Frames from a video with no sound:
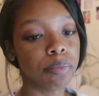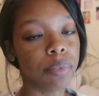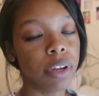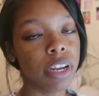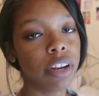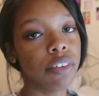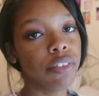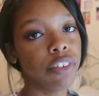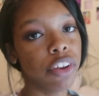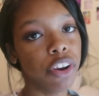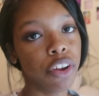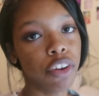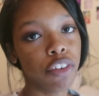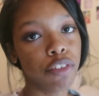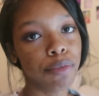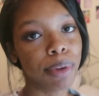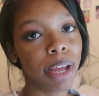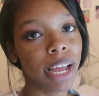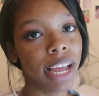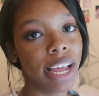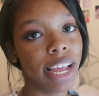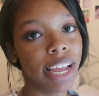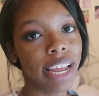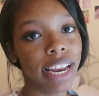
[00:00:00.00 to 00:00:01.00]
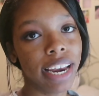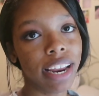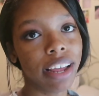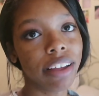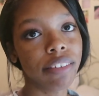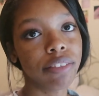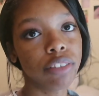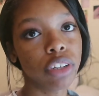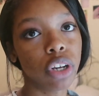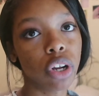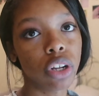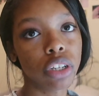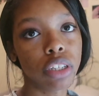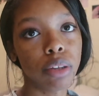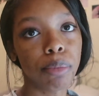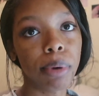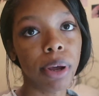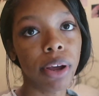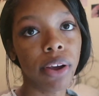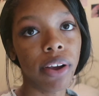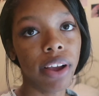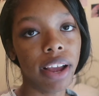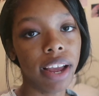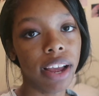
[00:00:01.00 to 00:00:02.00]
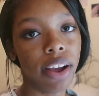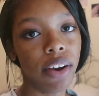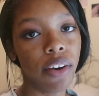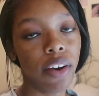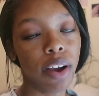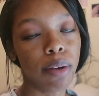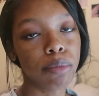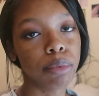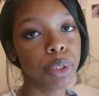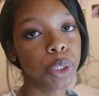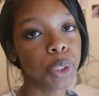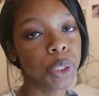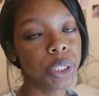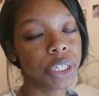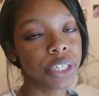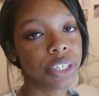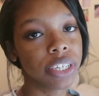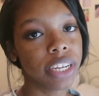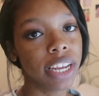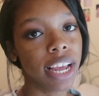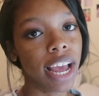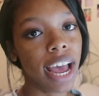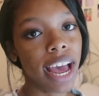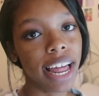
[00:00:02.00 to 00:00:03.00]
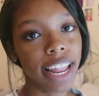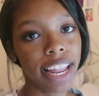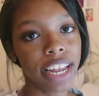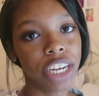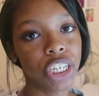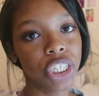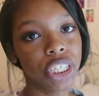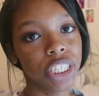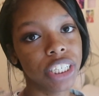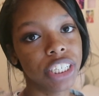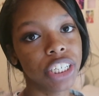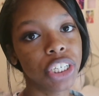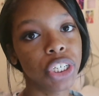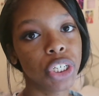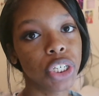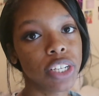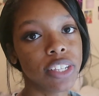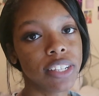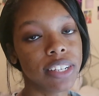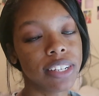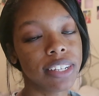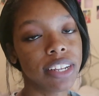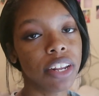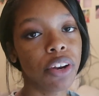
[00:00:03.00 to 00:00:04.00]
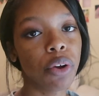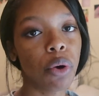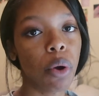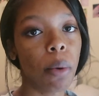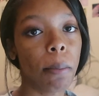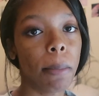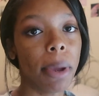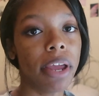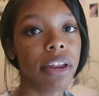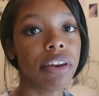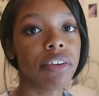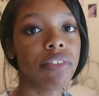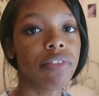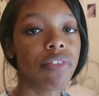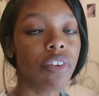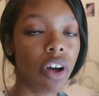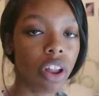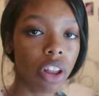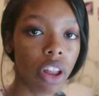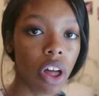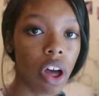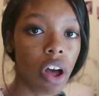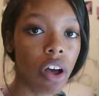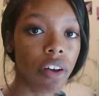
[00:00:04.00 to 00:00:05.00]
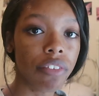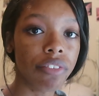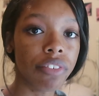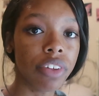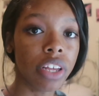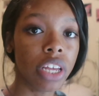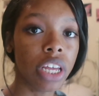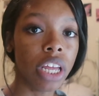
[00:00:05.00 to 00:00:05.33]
In a video of mine, I've talked about how I'm too scared to get eyelash extensions because I don't want mine to fall off.